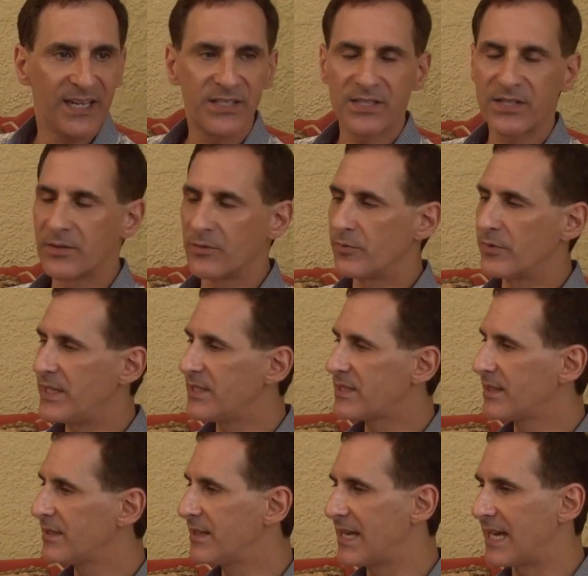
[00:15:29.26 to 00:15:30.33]
It's the
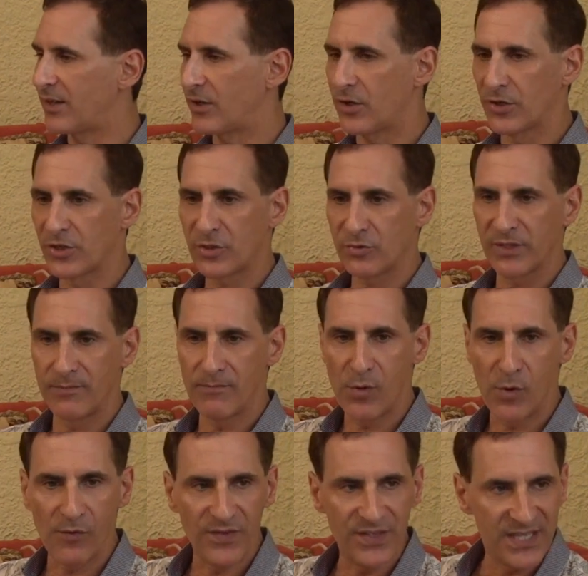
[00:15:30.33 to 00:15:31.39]
reason that Gershwin
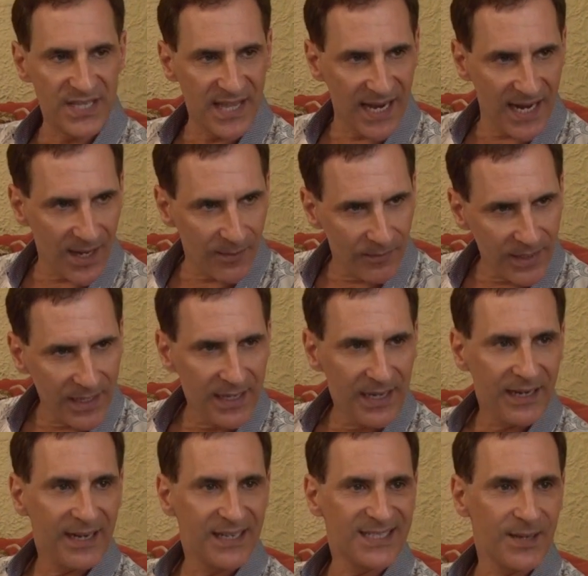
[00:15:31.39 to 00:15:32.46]
moves them.
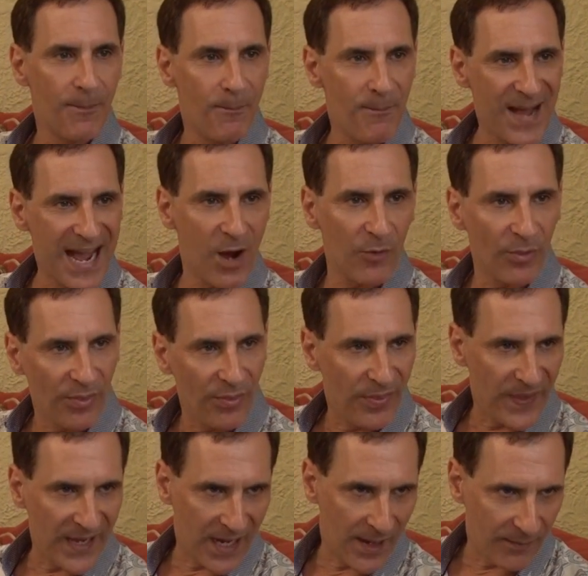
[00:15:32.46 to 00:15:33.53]
It's
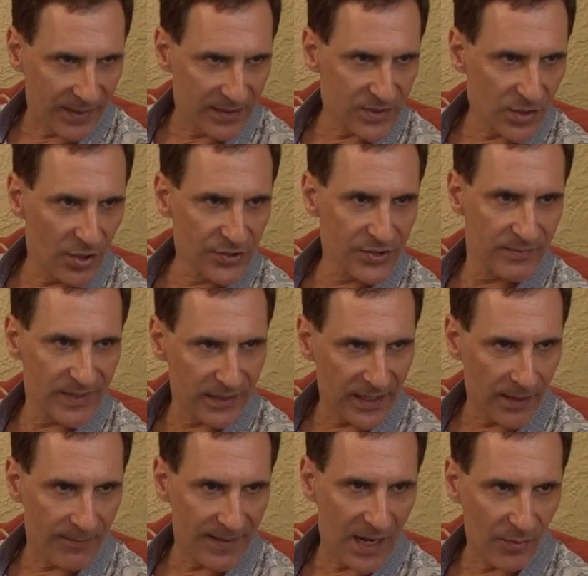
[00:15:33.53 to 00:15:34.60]
about them. It's
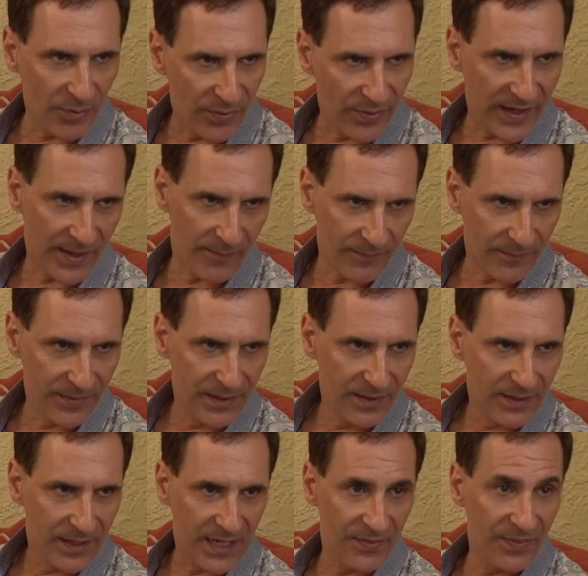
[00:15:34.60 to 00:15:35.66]
ultimately about them.
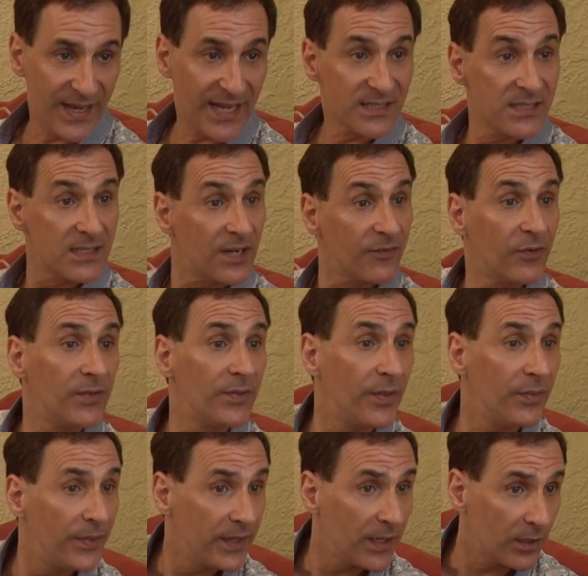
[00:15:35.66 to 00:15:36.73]
And that's different
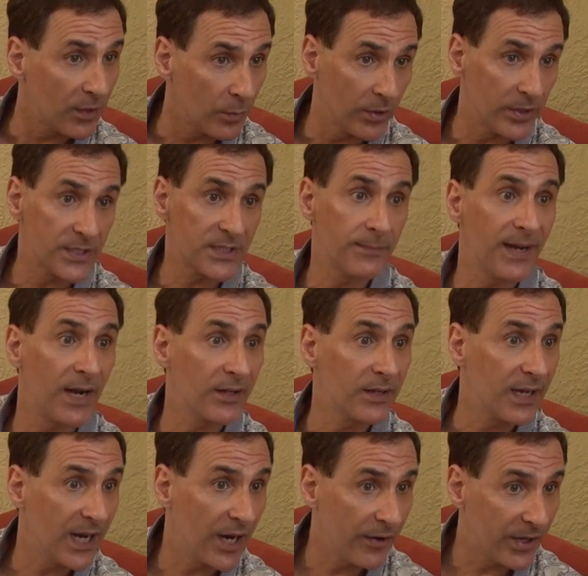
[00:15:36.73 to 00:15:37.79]
than theater where it's about a
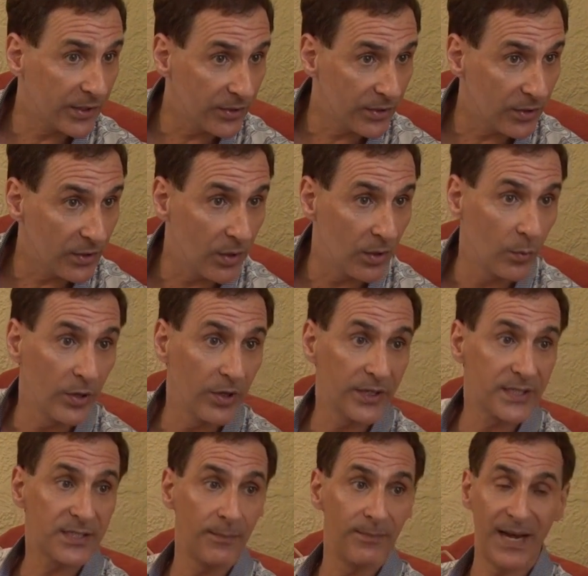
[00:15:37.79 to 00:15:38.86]
character or where
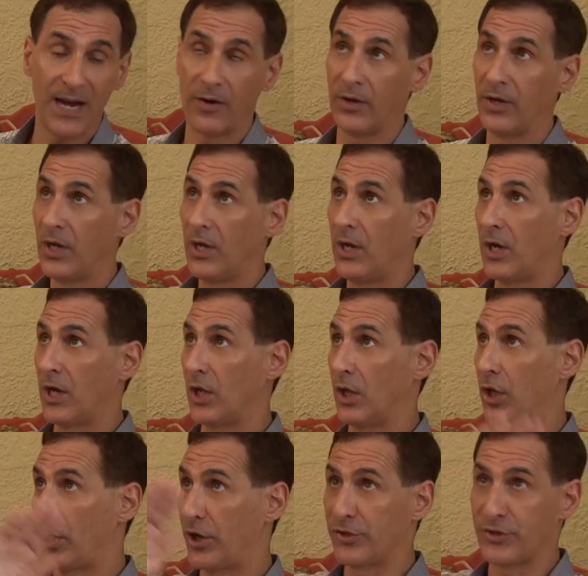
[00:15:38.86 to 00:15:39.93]
it's about a
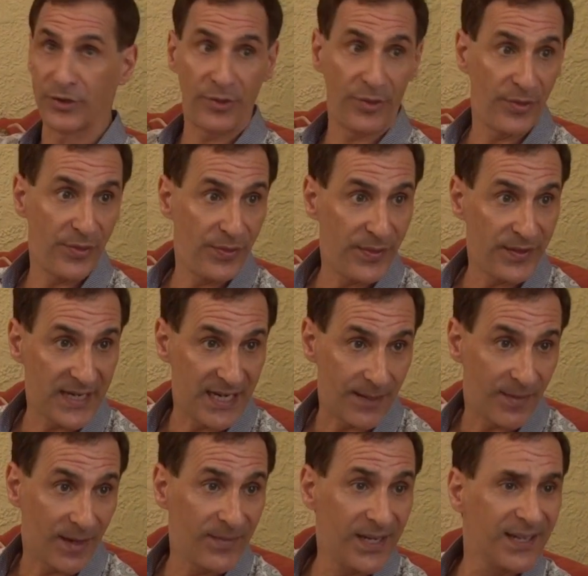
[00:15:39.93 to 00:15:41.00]
larger
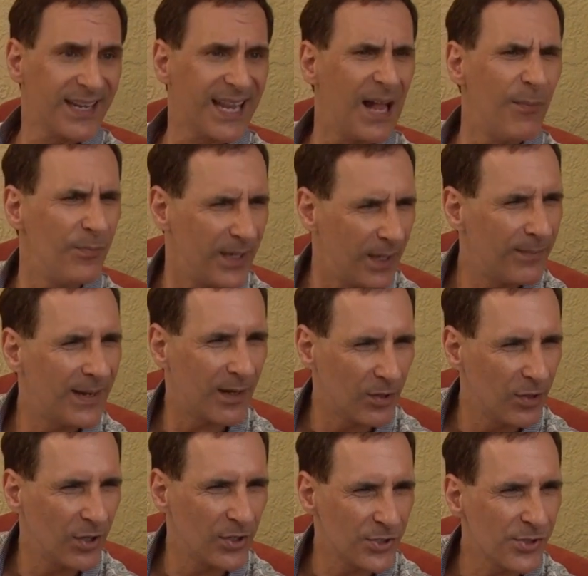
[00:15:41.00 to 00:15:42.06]
theme. I mean, it can be about a
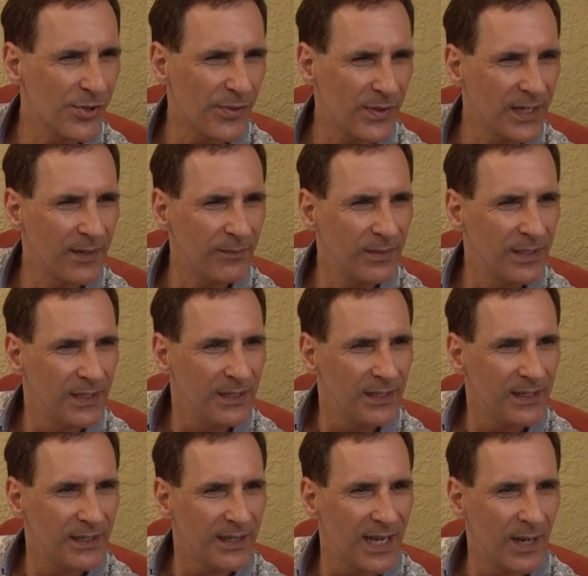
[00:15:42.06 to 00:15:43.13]
larger theme
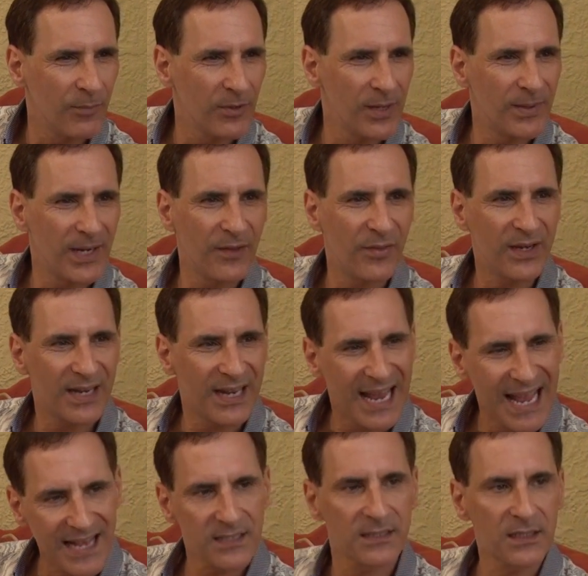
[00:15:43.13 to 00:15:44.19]
in Cabaret, but I think it
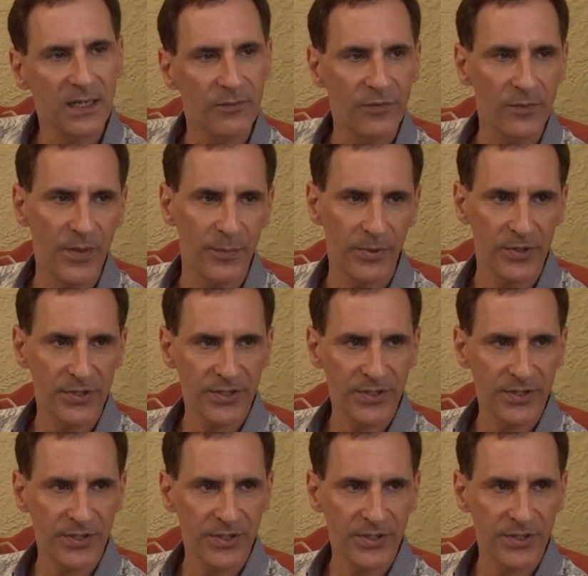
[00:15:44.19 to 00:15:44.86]
has to come from the person.